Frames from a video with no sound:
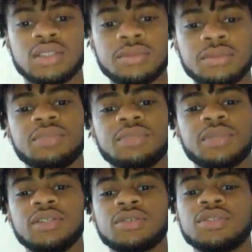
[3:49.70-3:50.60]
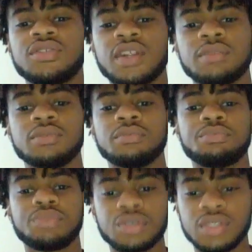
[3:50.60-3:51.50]
Some see political development
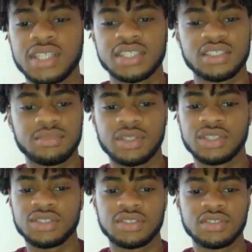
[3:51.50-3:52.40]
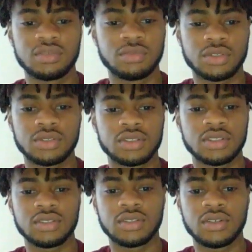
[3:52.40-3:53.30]
purely as an emergence of
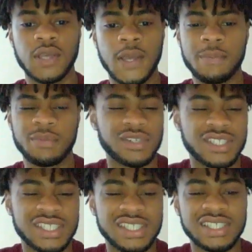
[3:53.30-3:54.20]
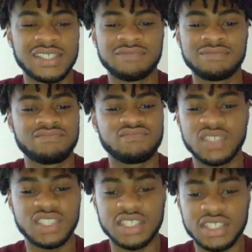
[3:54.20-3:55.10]
democracy, but honestly,
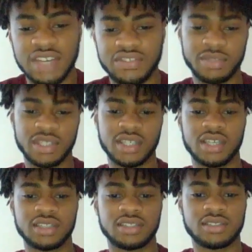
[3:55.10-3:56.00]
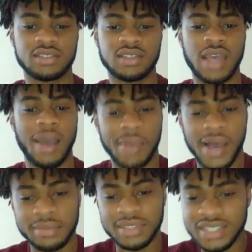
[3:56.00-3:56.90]
this doesn't have to be the case. And
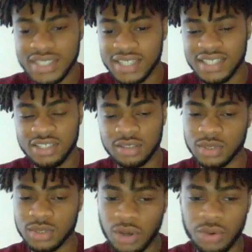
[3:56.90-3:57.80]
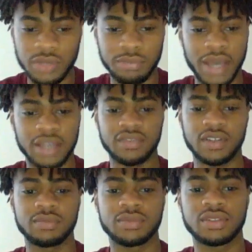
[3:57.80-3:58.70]
perhaps this idea is what's holding back
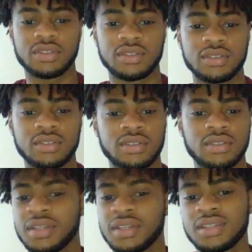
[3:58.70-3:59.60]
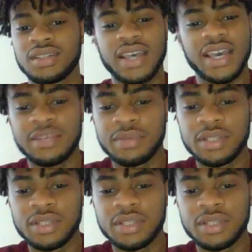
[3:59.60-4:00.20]
development. Any